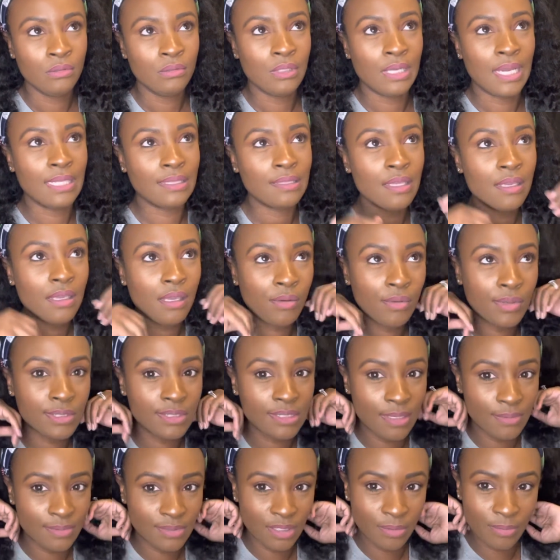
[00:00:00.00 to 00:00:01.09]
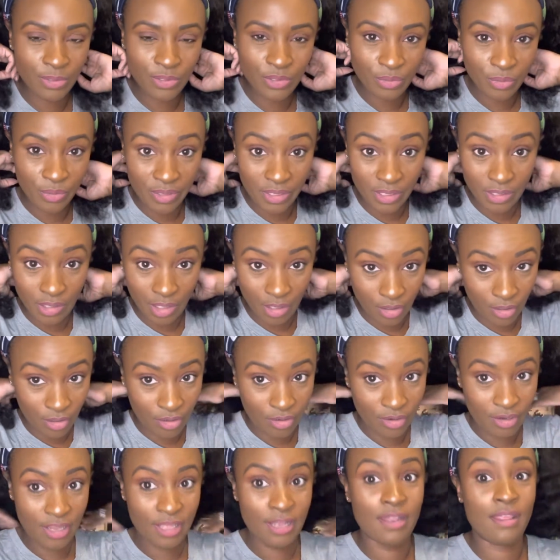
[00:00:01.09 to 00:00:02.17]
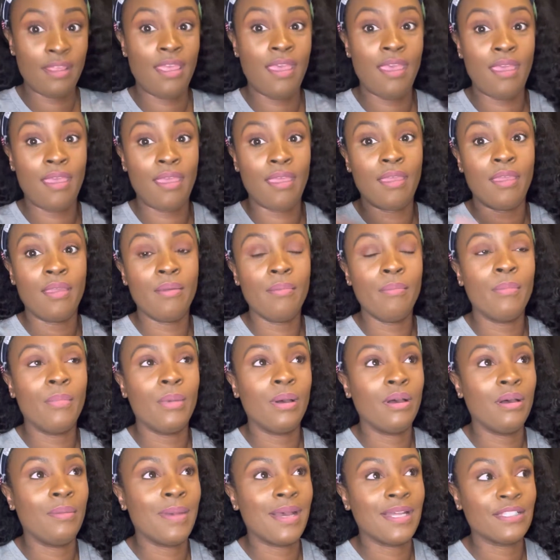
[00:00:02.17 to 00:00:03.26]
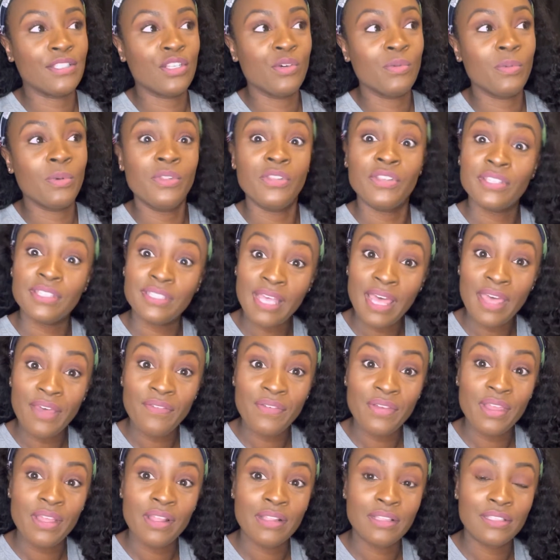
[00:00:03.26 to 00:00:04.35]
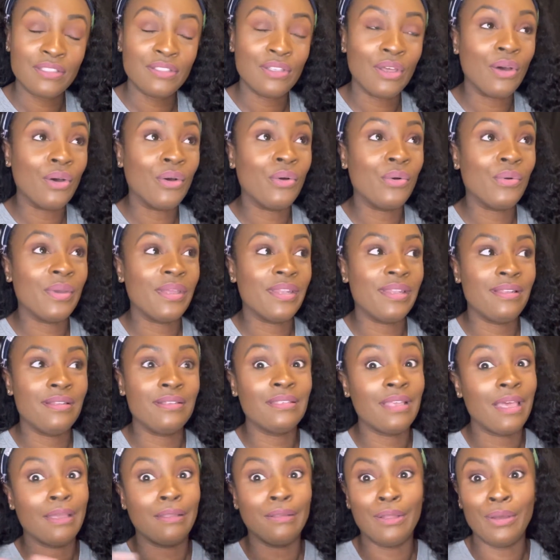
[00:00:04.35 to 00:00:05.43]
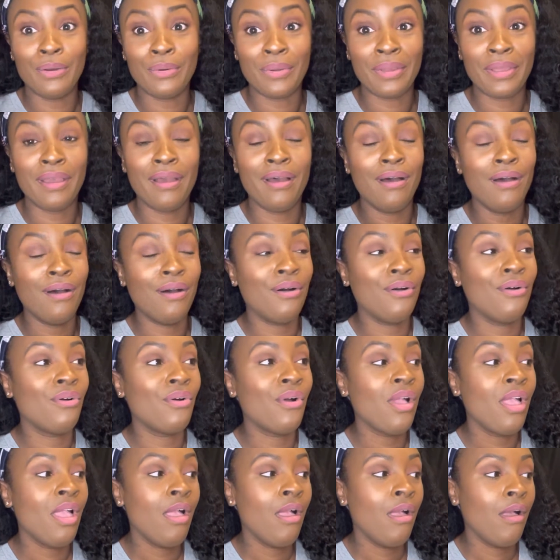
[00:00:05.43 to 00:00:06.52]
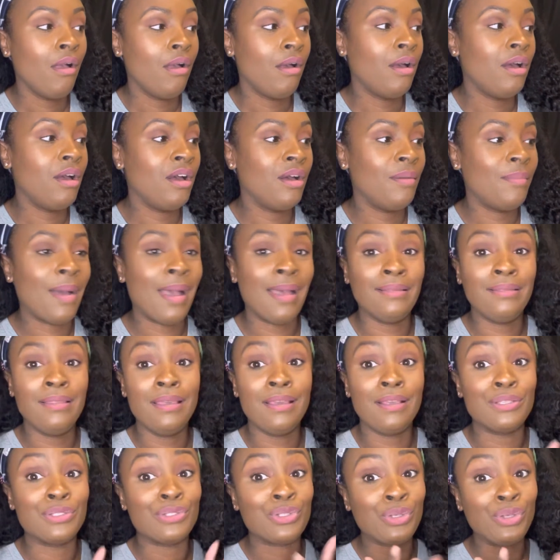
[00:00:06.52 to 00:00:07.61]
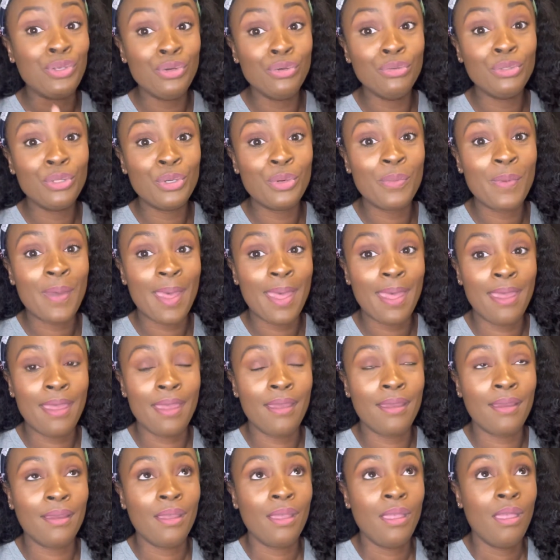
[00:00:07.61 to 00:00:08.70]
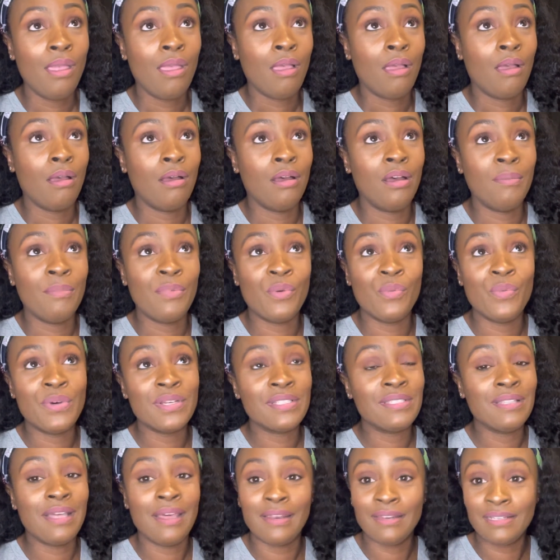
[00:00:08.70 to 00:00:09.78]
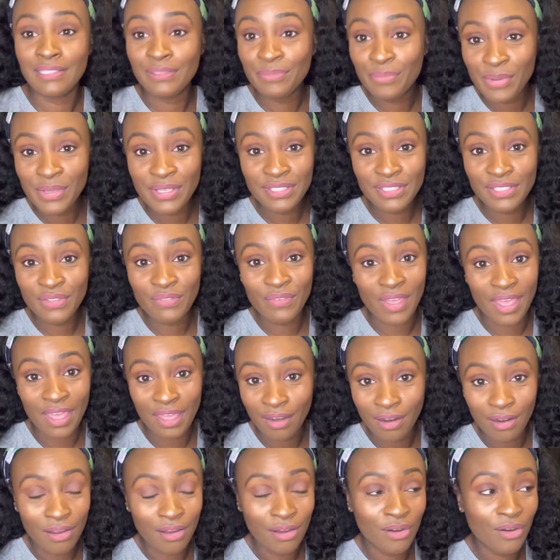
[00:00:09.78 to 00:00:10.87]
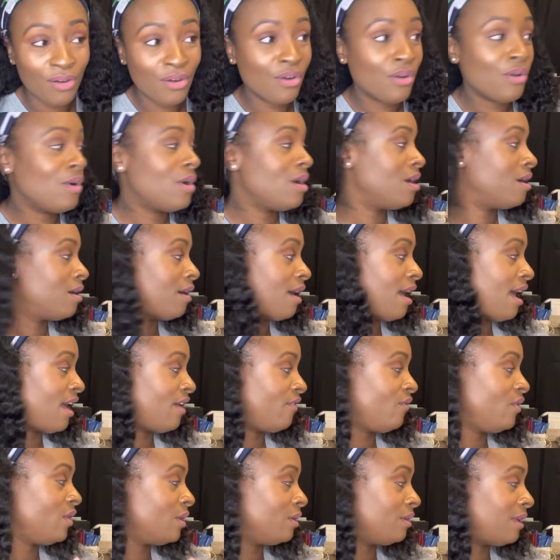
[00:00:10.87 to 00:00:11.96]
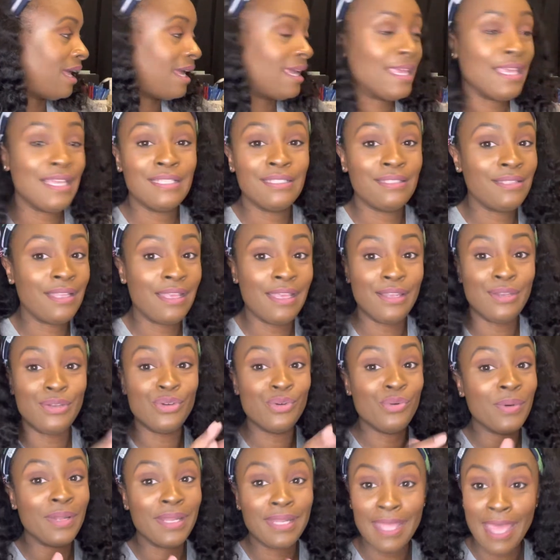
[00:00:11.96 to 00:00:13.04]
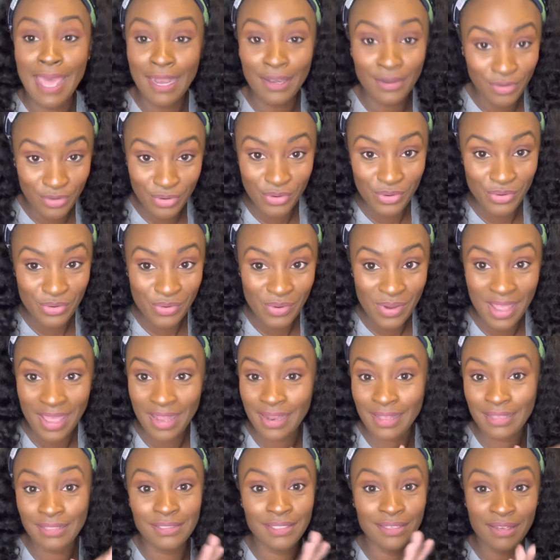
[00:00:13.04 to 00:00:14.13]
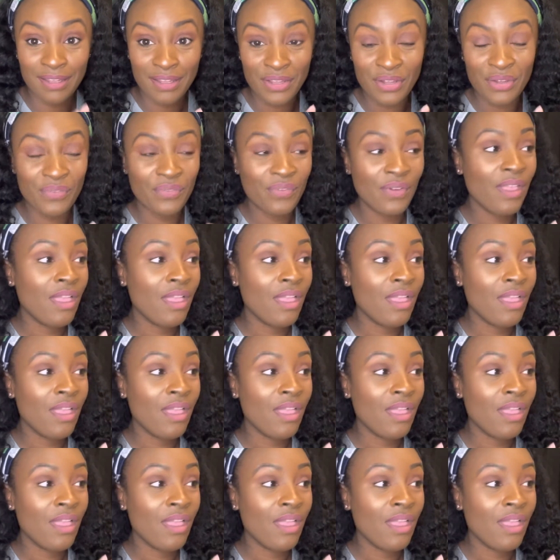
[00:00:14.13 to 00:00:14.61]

I think it was September 23rd, and it came October the 7th, so it didn't take long at all. I think it's a cute little bag. It was not expensive at all. I feel like it do what it gotta do, and that's enough.